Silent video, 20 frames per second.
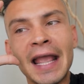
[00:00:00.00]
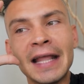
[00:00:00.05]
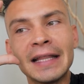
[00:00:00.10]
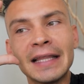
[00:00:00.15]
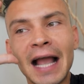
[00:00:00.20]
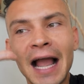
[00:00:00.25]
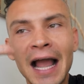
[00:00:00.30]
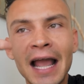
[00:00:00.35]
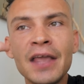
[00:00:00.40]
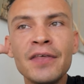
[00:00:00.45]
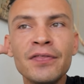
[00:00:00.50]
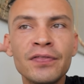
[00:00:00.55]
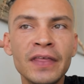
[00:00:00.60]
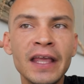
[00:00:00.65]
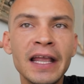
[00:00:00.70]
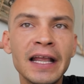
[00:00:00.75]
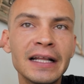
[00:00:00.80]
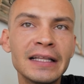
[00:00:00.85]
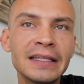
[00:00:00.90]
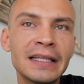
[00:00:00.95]
And I
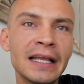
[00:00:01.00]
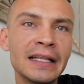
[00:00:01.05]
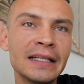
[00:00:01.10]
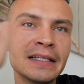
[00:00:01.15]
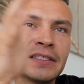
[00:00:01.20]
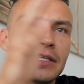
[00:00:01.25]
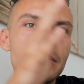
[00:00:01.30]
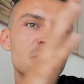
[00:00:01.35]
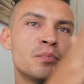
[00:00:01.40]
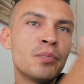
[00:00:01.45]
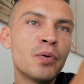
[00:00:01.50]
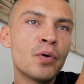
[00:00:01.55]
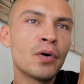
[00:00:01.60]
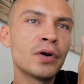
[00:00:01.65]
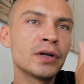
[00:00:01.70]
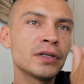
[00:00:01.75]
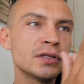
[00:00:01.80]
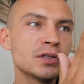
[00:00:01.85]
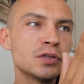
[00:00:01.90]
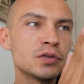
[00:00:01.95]
think that it's
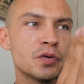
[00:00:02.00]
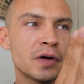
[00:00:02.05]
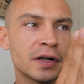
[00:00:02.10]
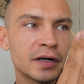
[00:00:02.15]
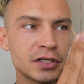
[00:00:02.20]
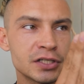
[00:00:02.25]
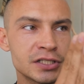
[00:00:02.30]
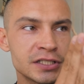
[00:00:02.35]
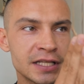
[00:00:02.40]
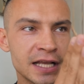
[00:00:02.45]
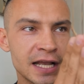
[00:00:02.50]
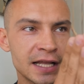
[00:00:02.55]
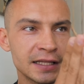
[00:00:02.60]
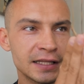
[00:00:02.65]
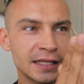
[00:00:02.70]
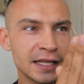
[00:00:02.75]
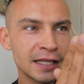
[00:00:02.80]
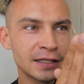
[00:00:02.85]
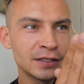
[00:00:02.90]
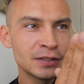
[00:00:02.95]
important to
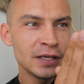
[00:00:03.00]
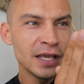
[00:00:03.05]
understand that